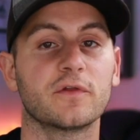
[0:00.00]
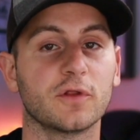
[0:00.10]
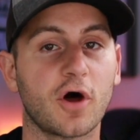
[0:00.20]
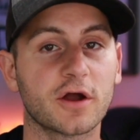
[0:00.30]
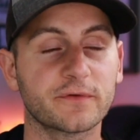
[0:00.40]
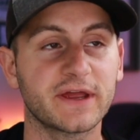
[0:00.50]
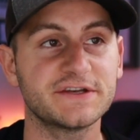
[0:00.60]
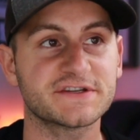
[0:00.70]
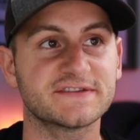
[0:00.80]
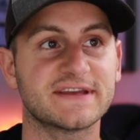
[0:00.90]
The long
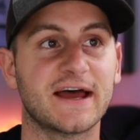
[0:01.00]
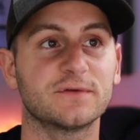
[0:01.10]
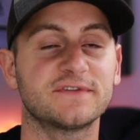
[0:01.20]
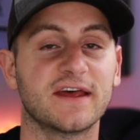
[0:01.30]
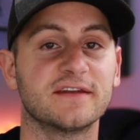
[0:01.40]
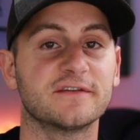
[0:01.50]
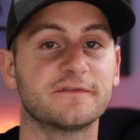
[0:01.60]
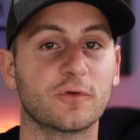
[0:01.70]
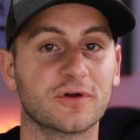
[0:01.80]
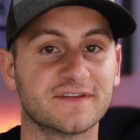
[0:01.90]
range is now 10 to
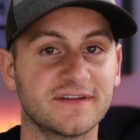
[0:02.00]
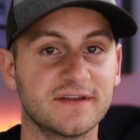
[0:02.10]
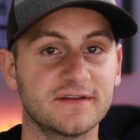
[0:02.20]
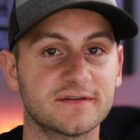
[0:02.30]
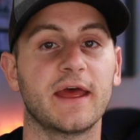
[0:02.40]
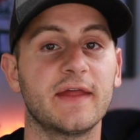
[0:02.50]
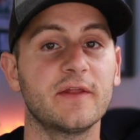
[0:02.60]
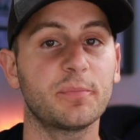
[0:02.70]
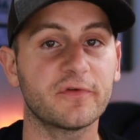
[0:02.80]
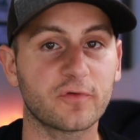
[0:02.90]
14, and
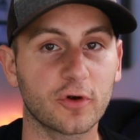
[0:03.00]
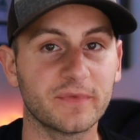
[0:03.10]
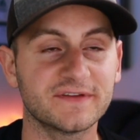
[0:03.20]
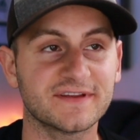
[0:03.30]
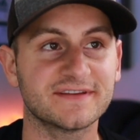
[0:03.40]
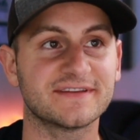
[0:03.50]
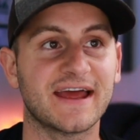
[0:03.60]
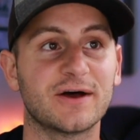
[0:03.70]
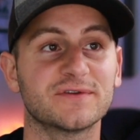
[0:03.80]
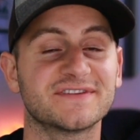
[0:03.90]
the performance is
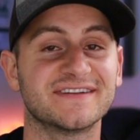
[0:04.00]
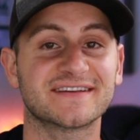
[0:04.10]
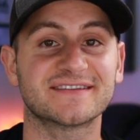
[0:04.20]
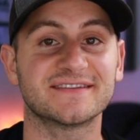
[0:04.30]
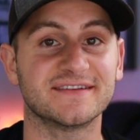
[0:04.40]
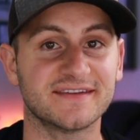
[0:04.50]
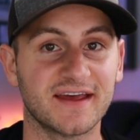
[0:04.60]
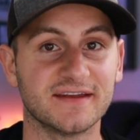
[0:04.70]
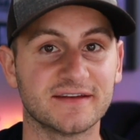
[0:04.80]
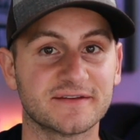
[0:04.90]
now 6 to
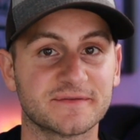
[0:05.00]
10.